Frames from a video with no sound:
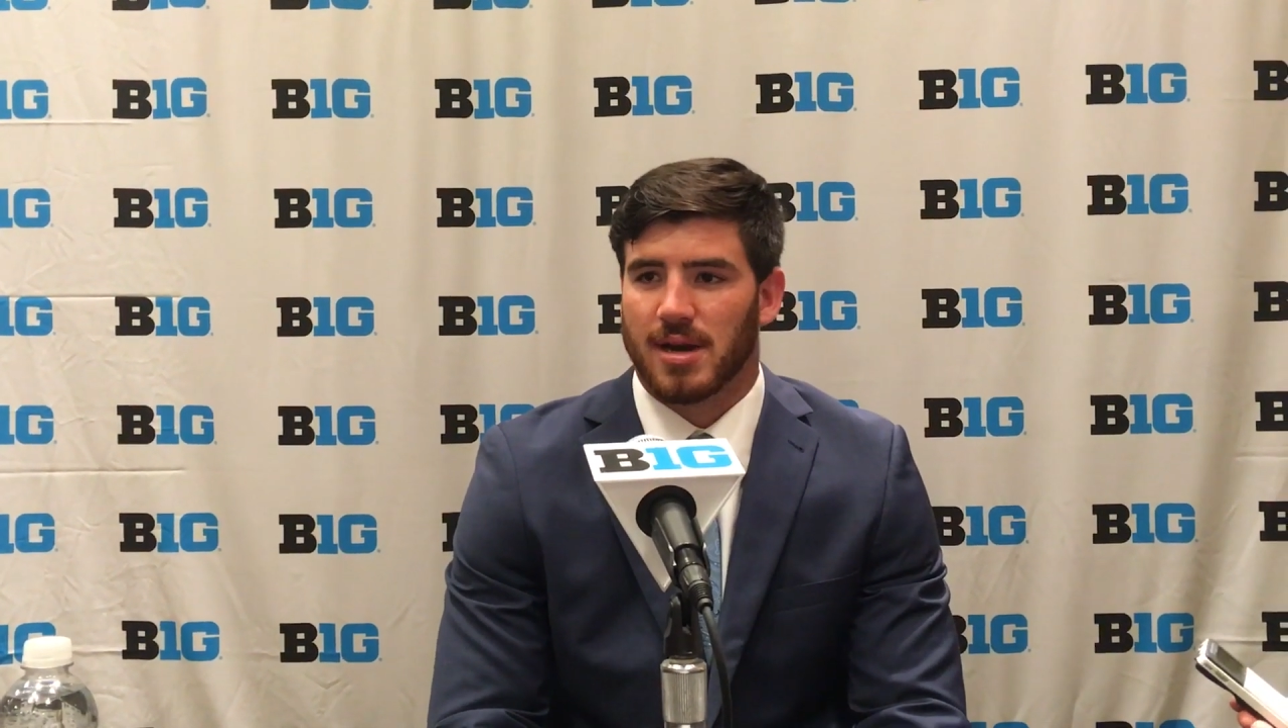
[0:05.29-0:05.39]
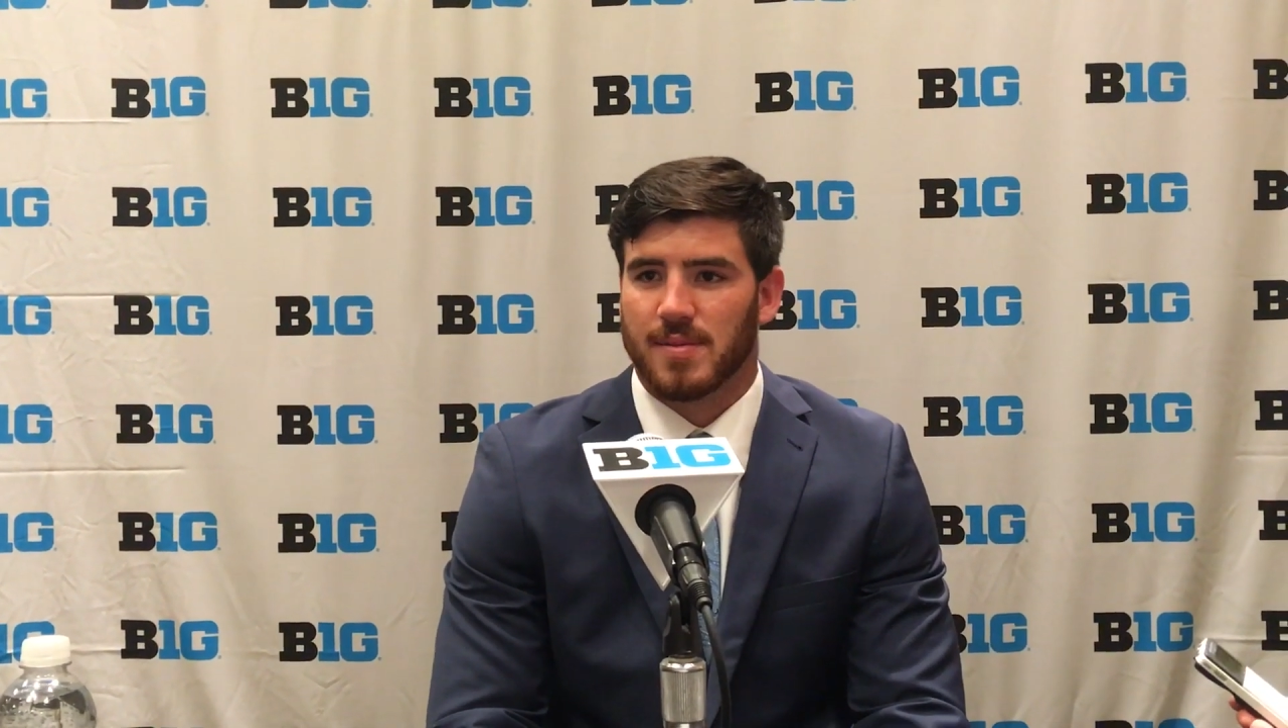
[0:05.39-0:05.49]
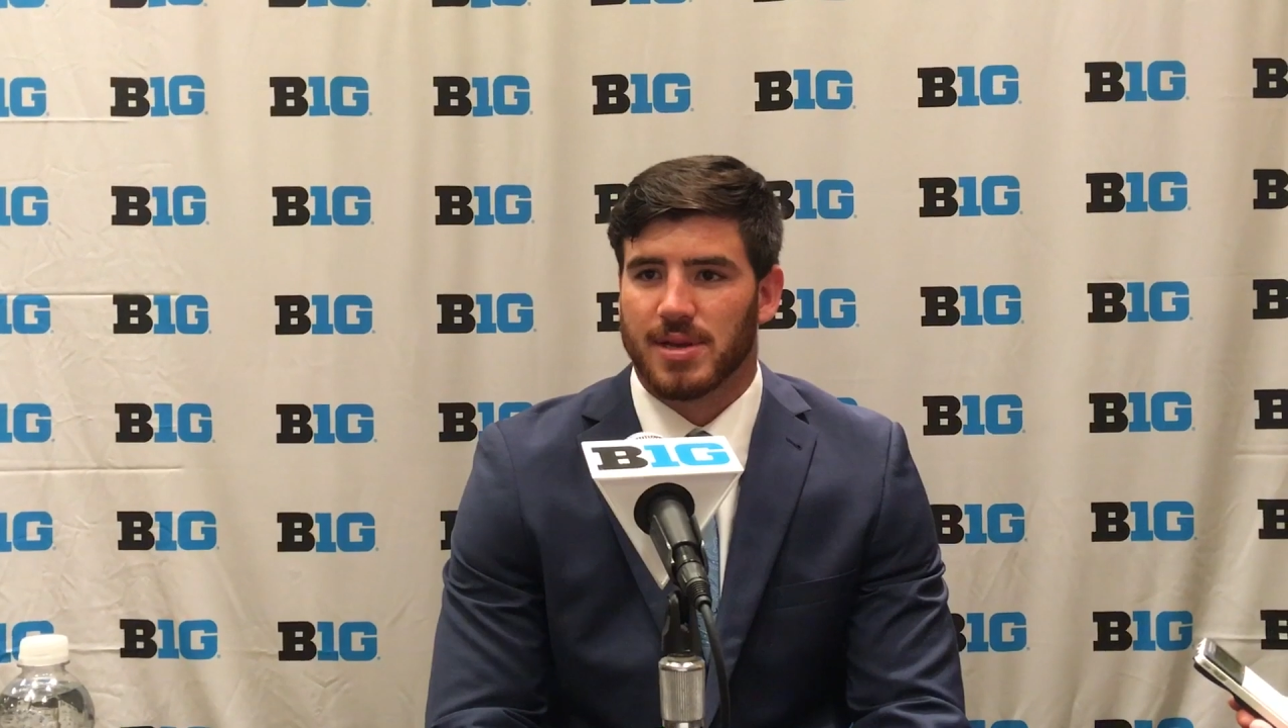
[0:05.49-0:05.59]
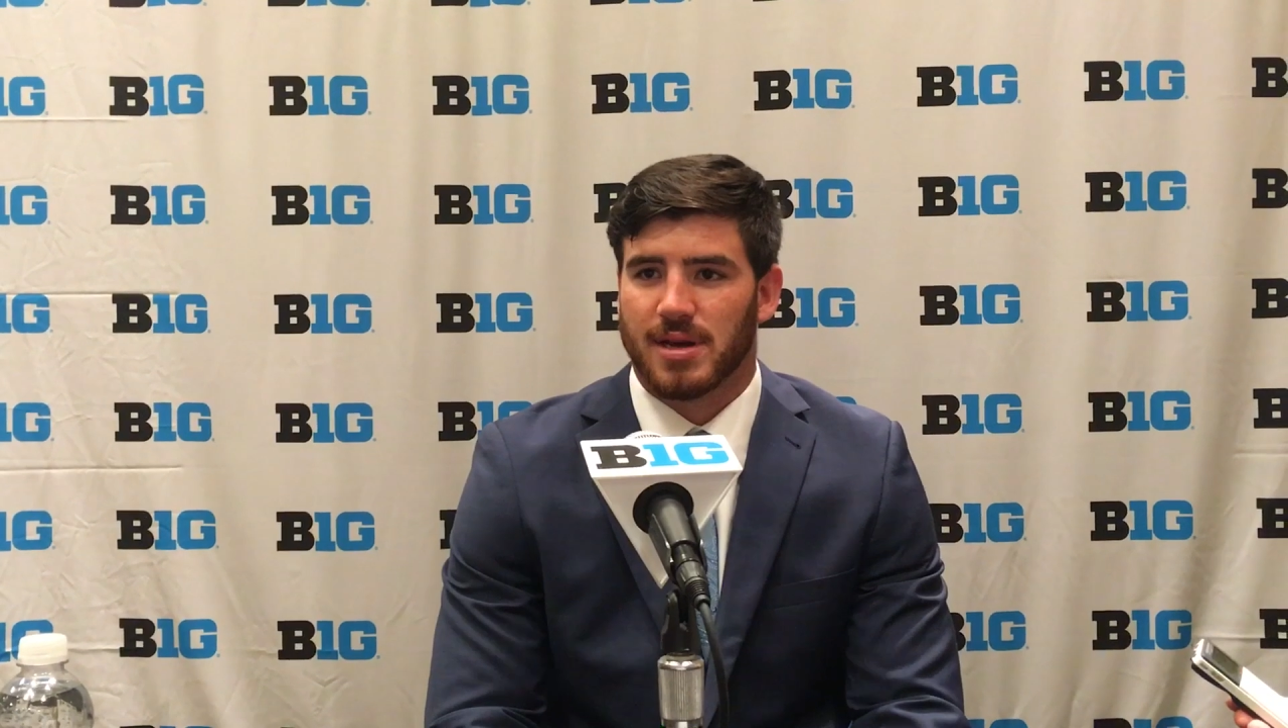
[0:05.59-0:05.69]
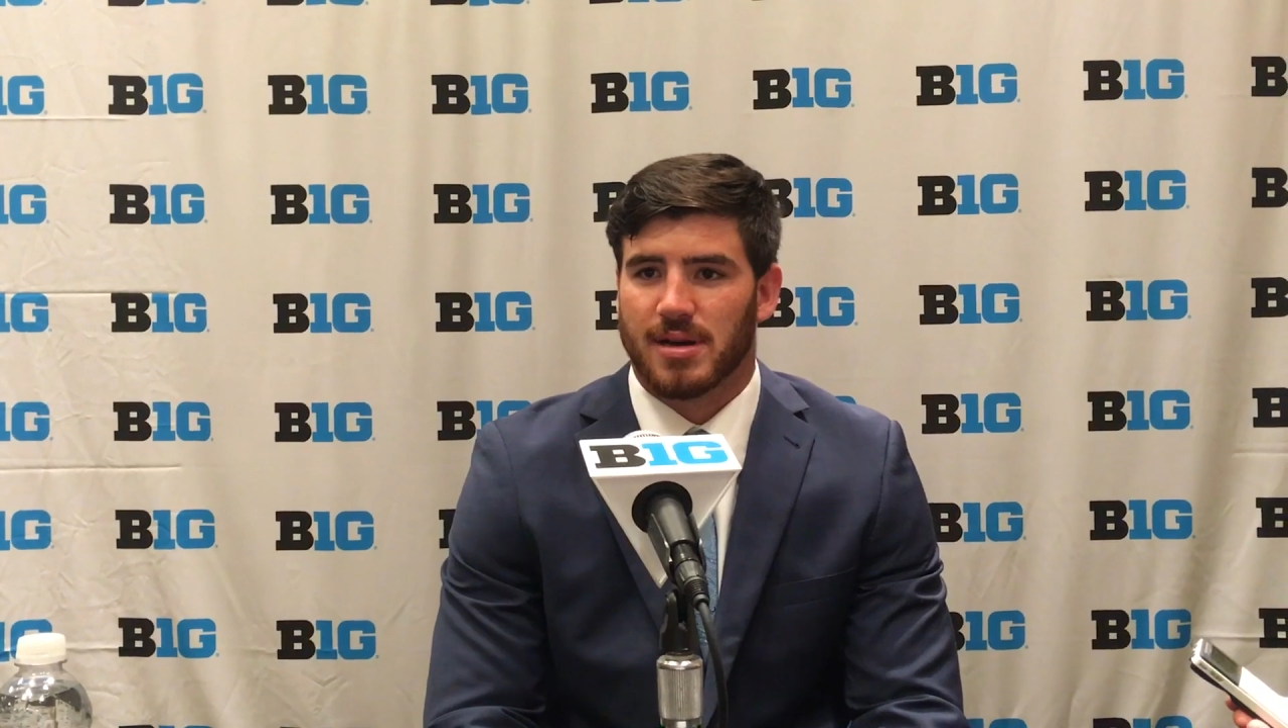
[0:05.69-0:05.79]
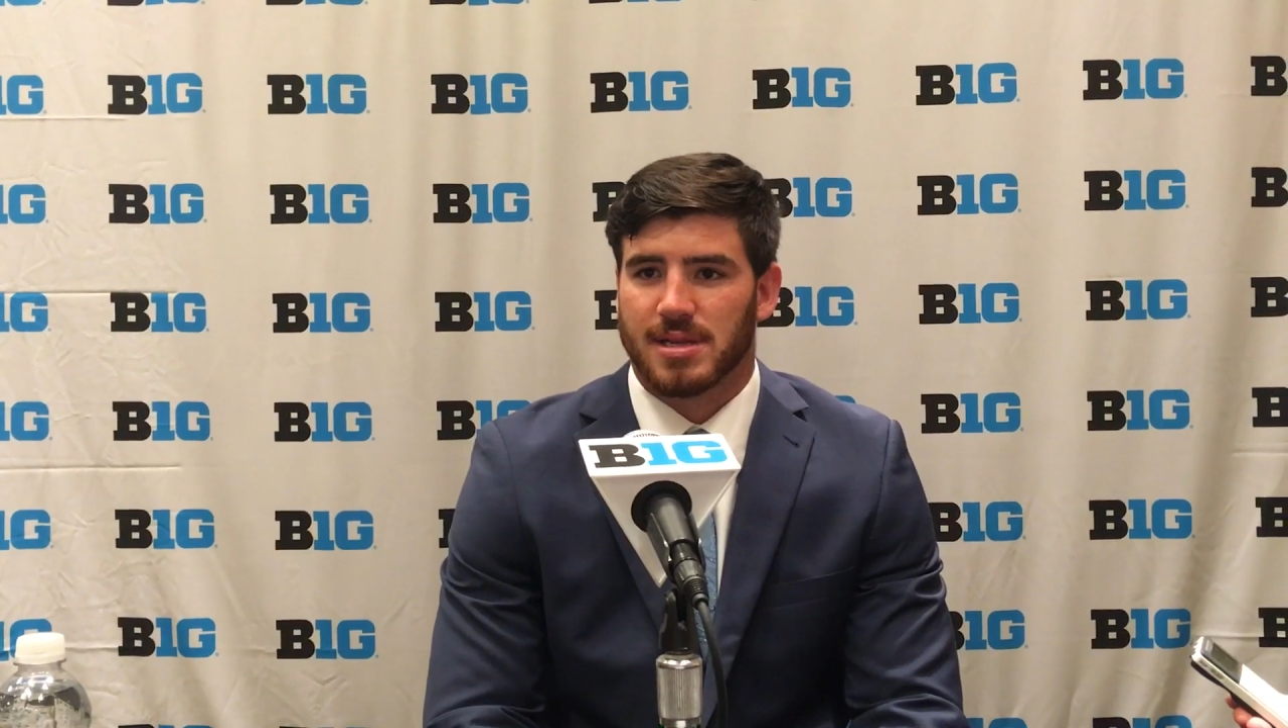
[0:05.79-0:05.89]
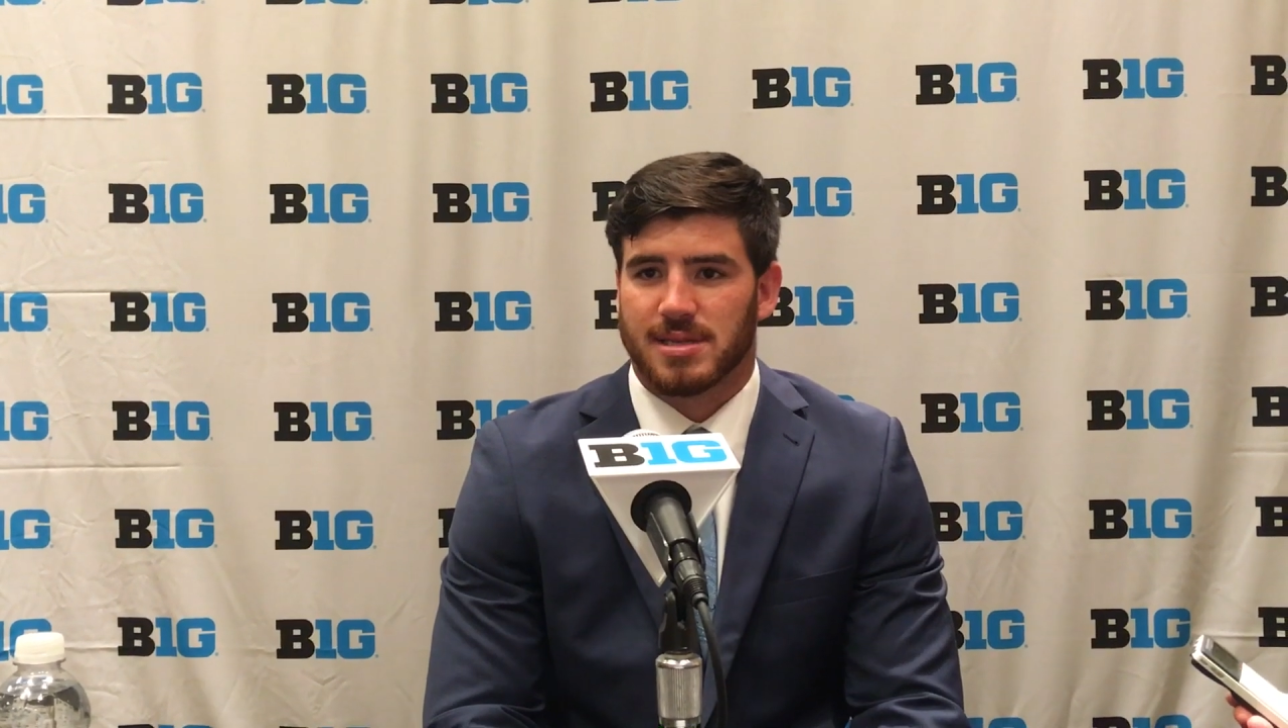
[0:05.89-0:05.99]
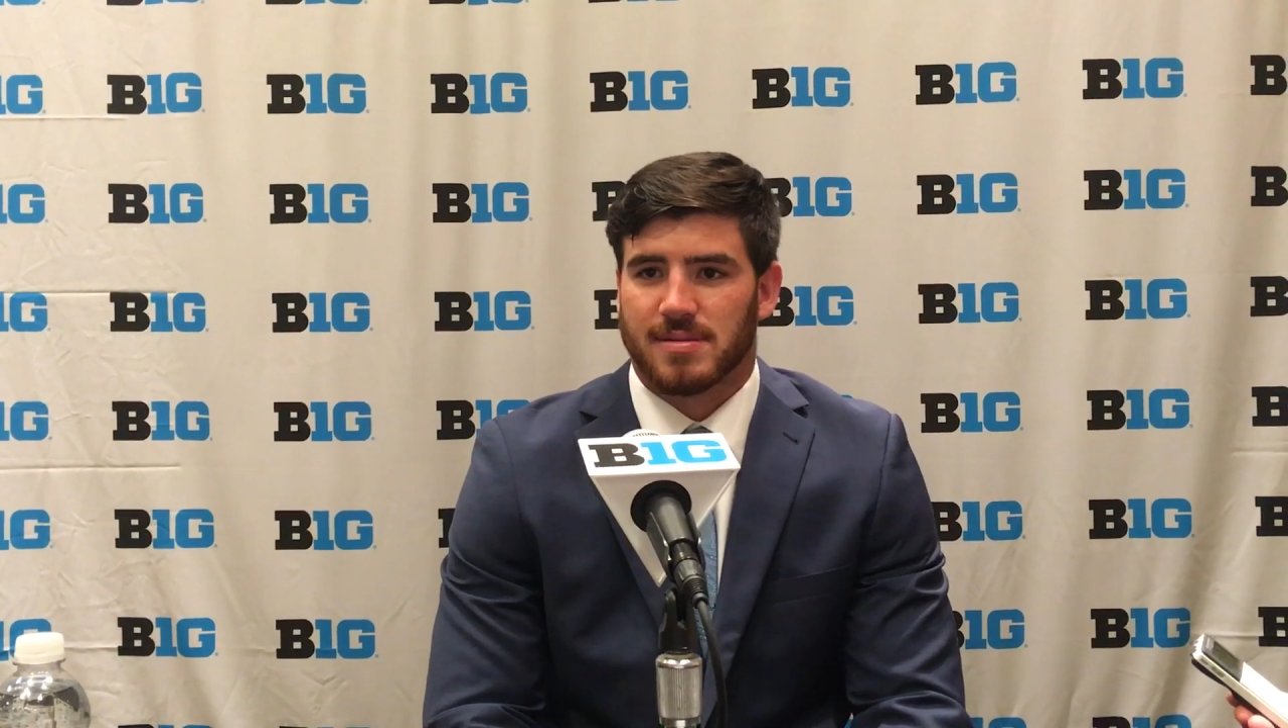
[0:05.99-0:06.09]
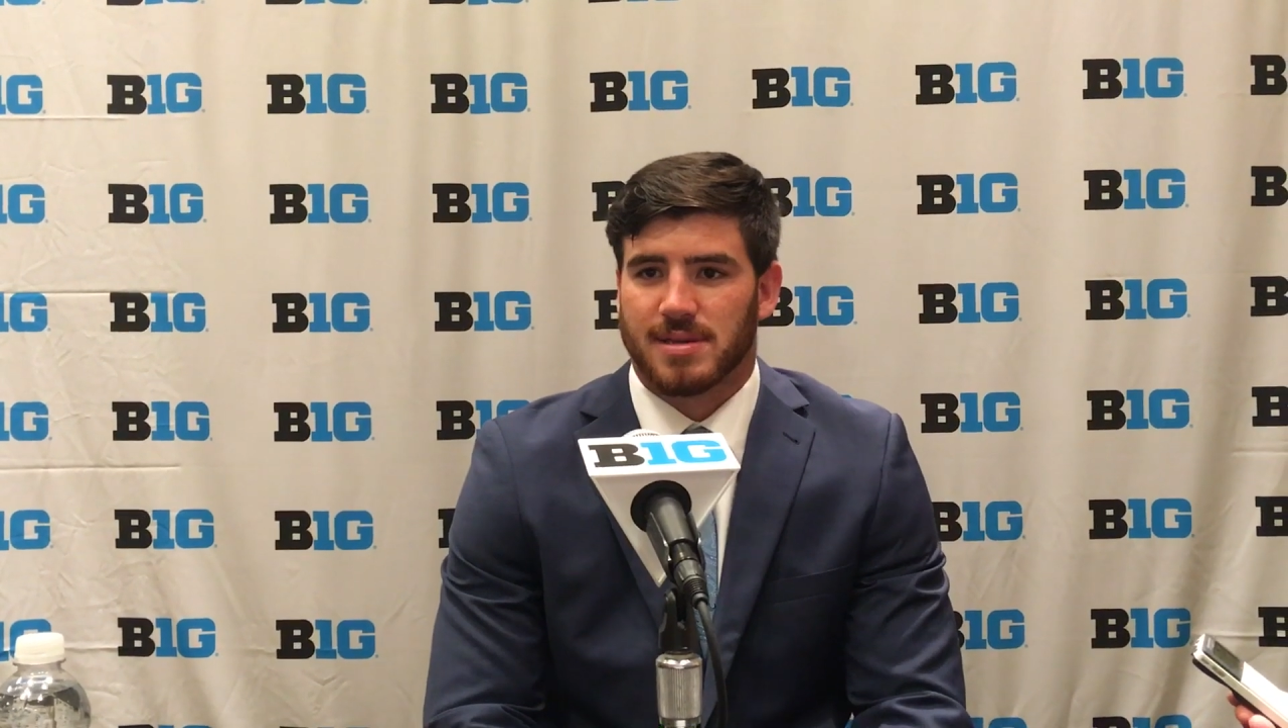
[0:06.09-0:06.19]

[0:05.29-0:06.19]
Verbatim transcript: Um, you know, it's, a,